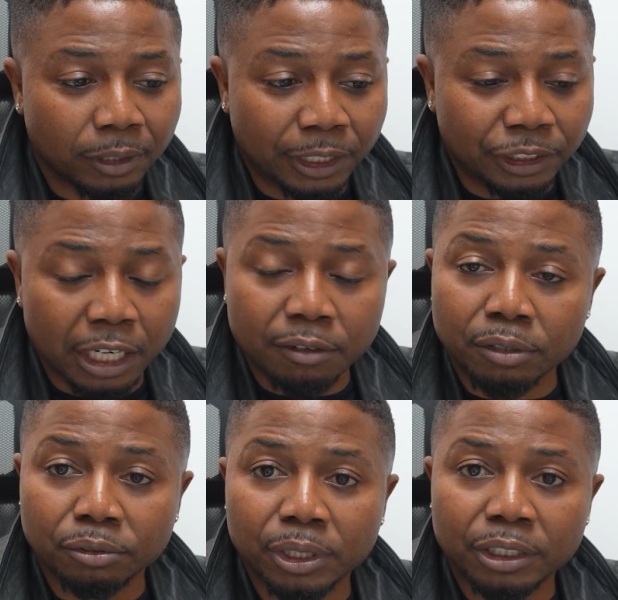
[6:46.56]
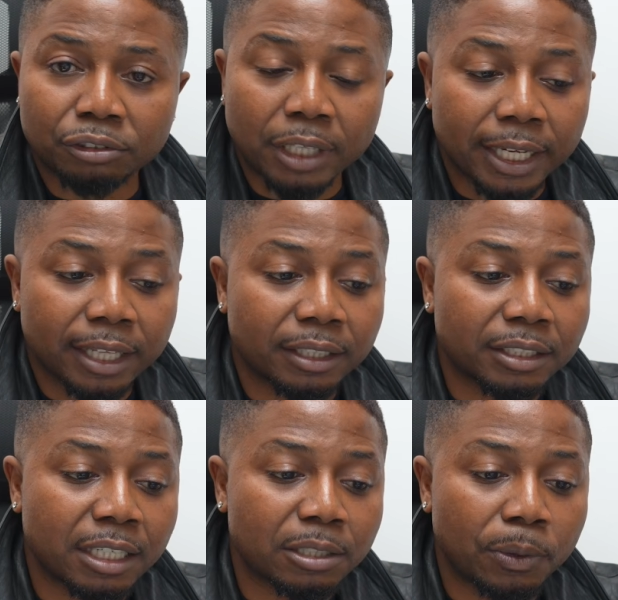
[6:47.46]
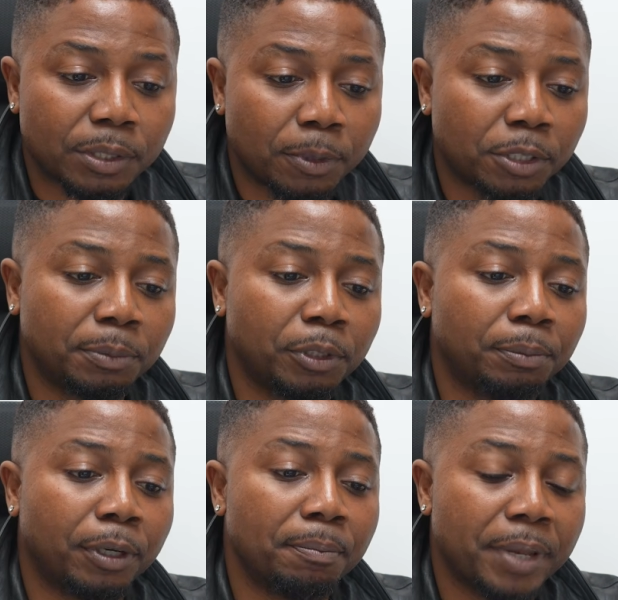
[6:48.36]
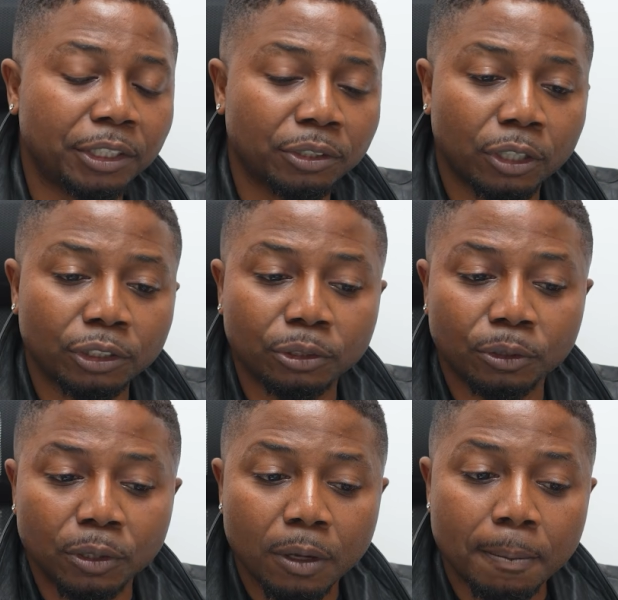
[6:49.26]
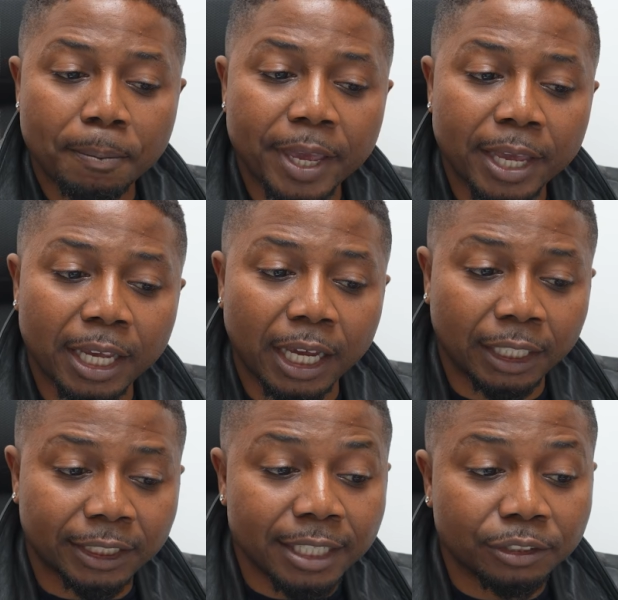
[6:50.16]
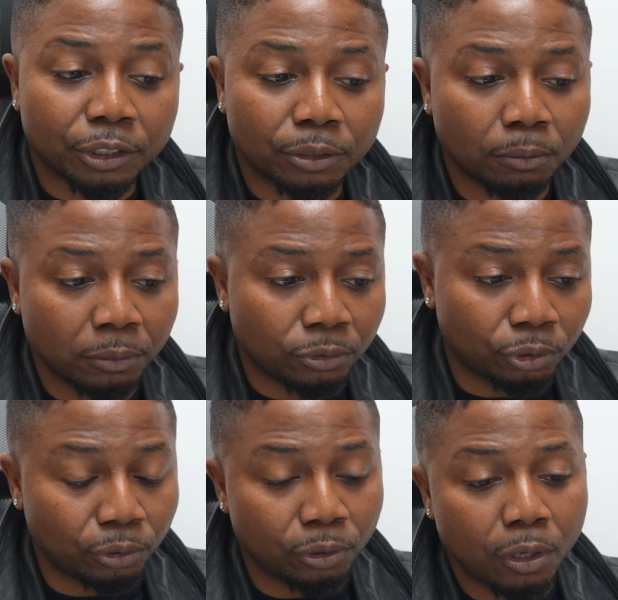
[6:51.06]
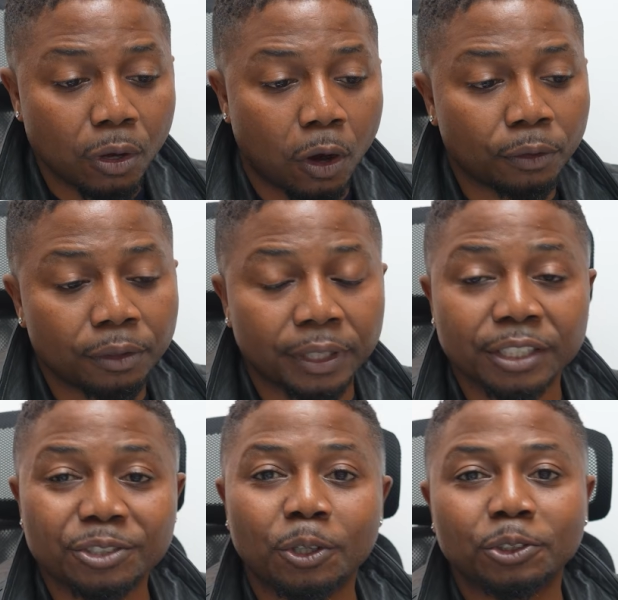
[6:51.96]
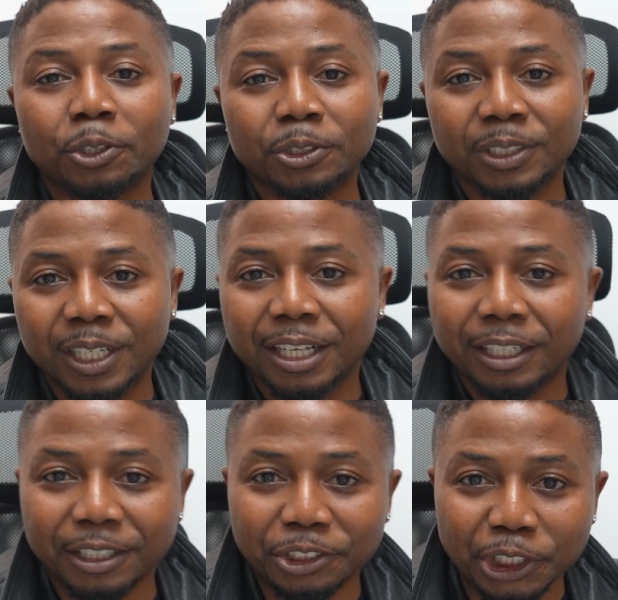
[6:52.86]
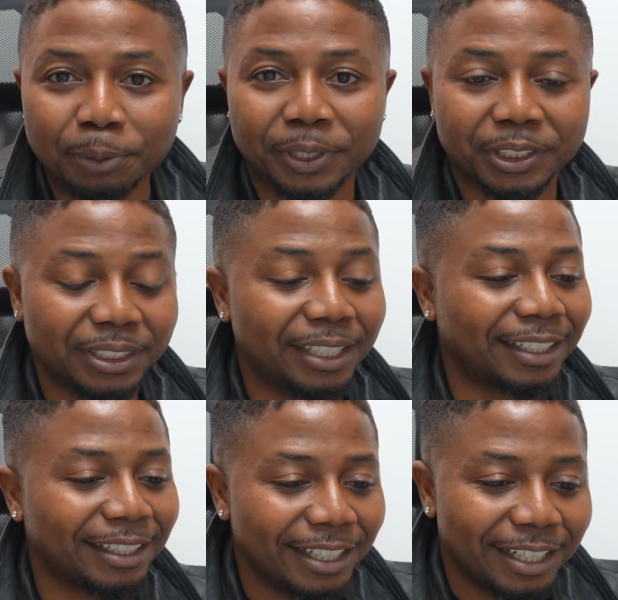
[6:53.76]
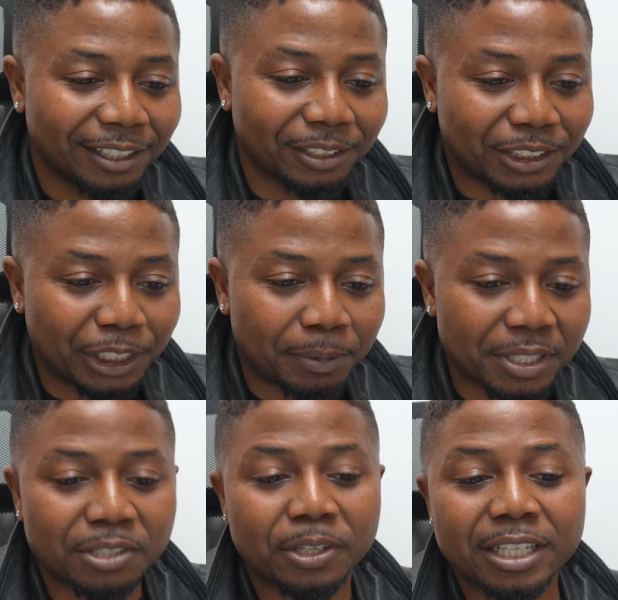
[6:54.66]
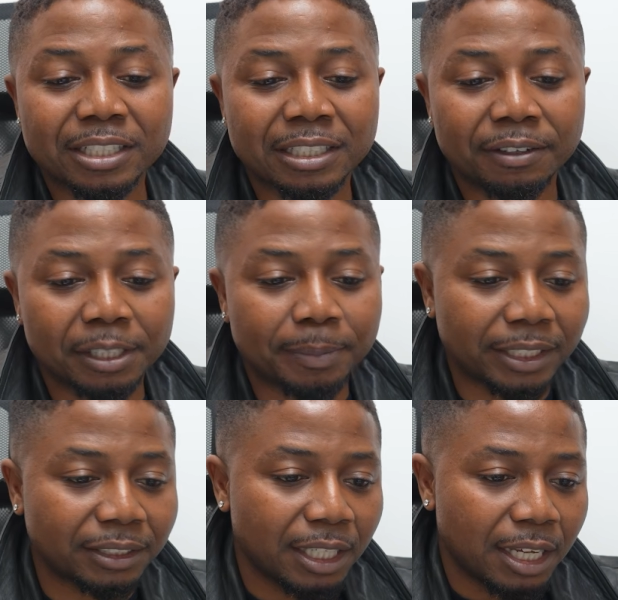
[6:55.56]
The general rule is try to get this as low as possible, but make sure you pay attention to other things, not just the cheapest, because cheapest is not necessarily best.